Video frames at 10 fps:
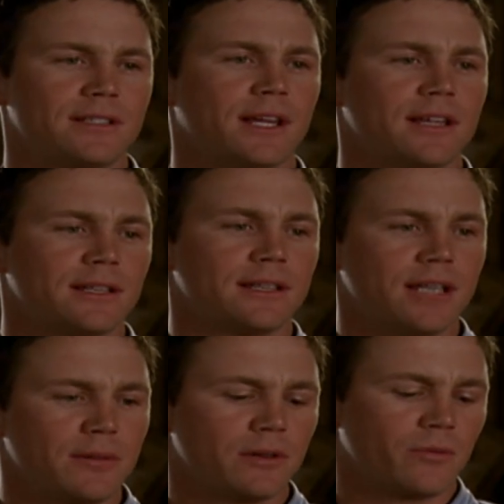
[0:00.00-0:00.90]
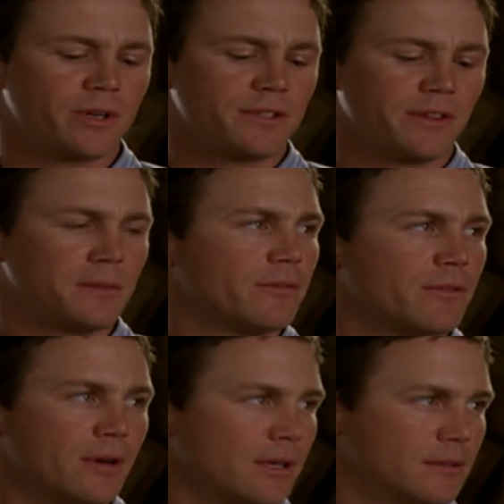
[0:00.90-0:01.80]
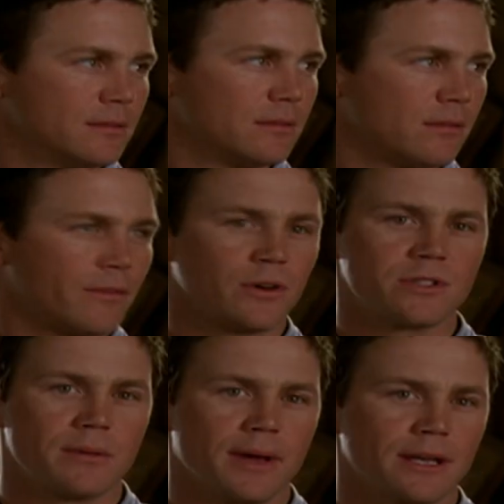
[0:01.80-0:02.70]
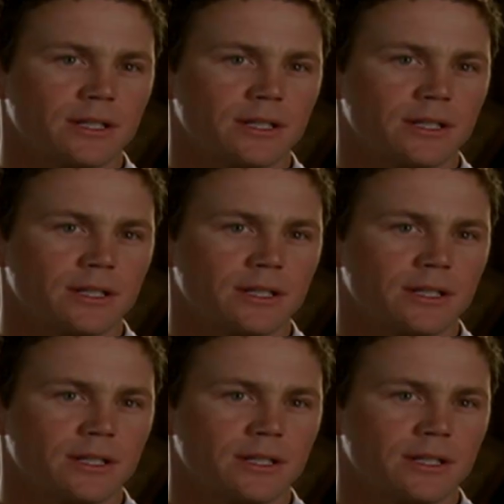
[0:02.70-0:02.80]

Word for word: it is to get the demon to wish Phoebe free. Reverse the